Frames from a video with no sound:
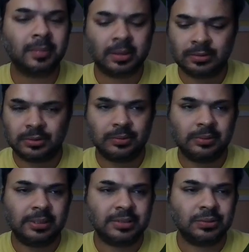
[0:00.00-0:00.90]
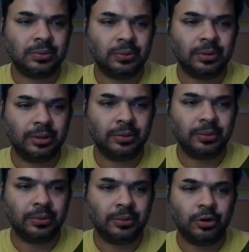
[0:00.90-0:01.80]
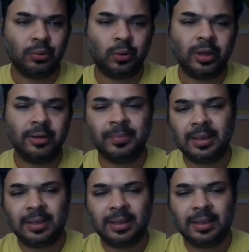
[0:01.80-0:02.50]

So let's go into module 1.